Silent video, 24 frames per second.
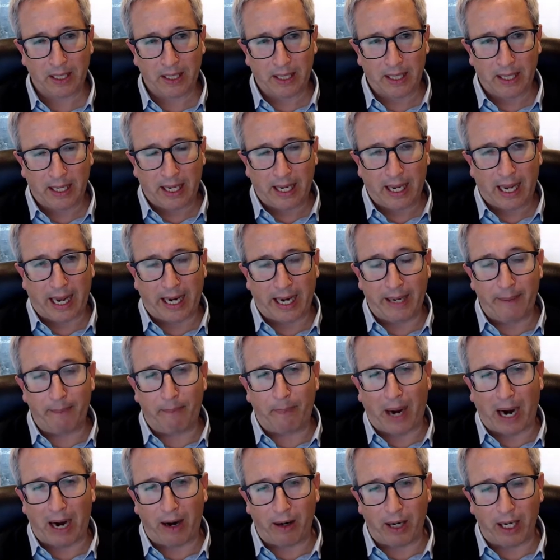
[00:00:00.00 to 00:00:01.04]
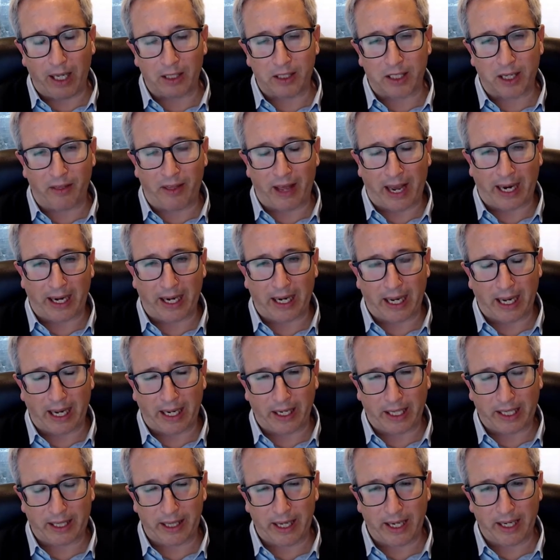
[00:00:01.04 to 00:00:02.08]
And in parallel to that, and I
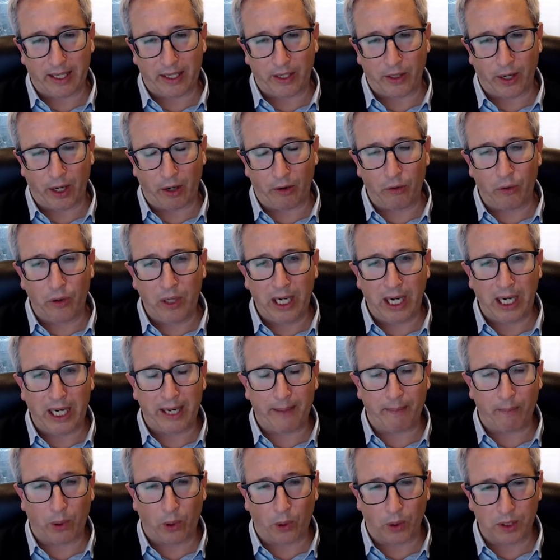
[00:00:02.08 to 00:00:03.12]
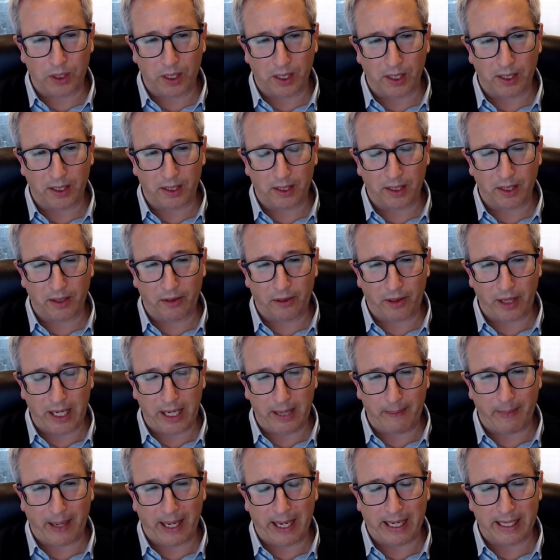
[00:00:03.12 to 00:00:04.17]
think a really important theme
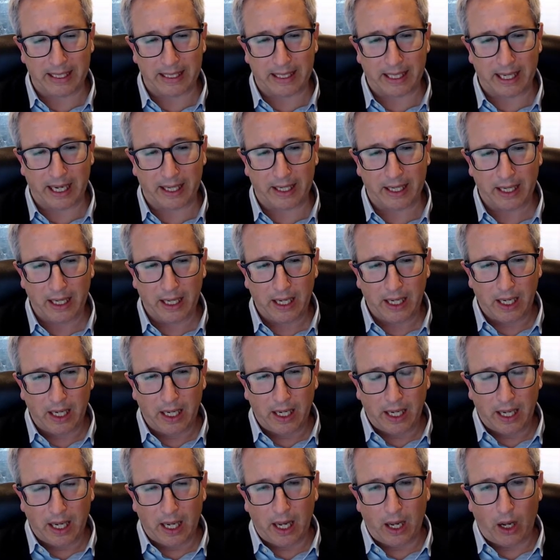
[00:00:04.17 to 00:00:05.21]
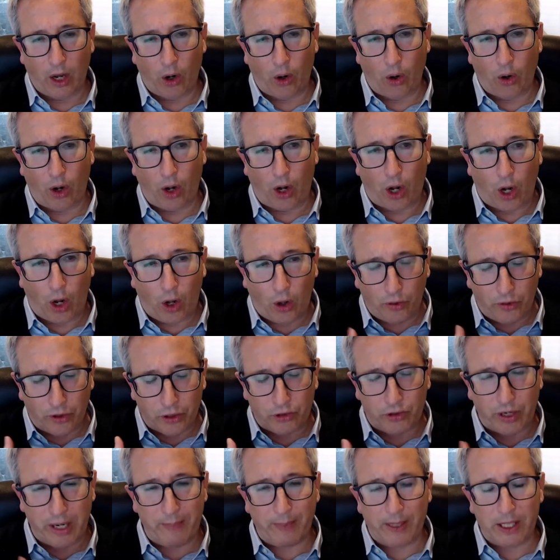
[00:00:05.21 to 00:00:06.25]
is that the
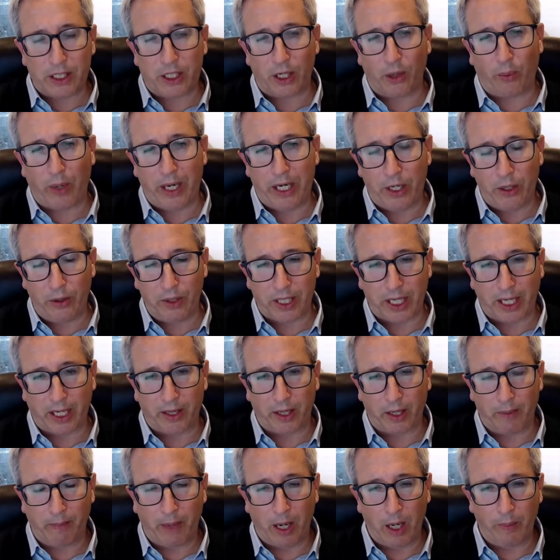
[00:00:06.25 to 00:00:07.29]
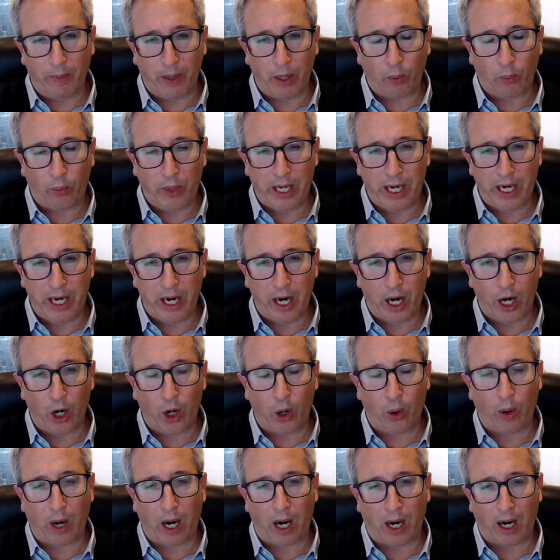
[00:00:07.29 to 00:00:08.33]
treatments that we're using at the moment, we know
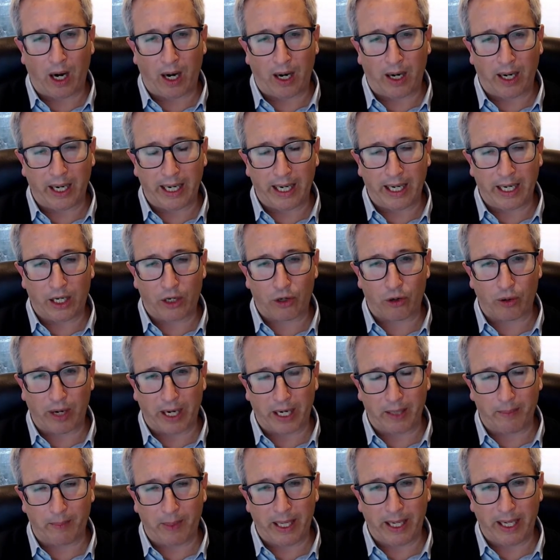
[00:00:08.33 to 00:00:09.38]
are incredibly